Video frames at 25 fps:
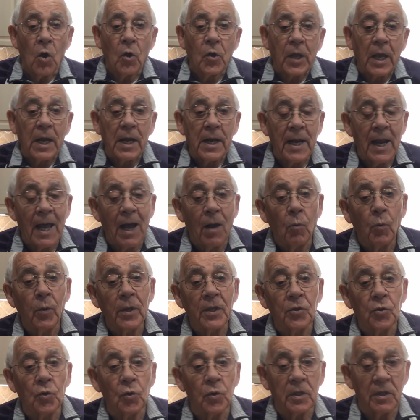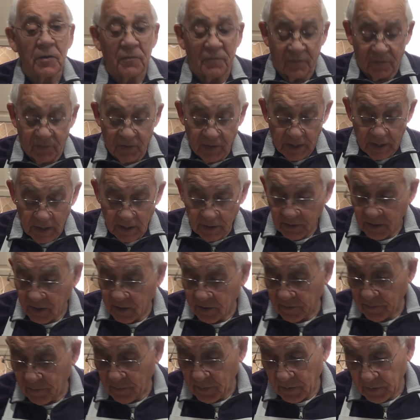Okay, now we do the fill,
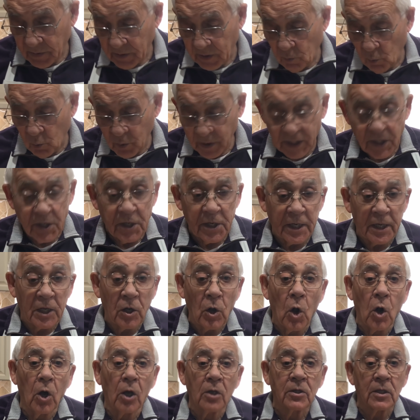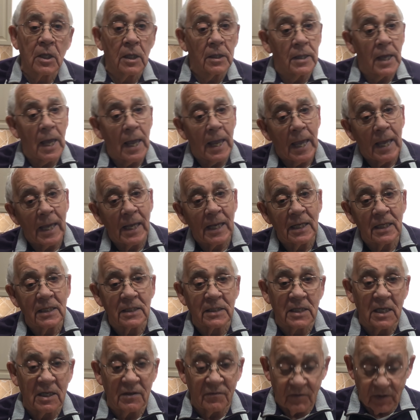with the ricotta, the
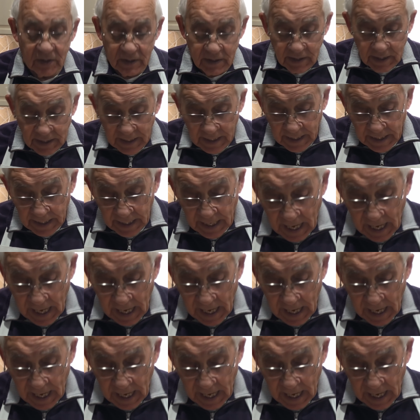eggs, everything.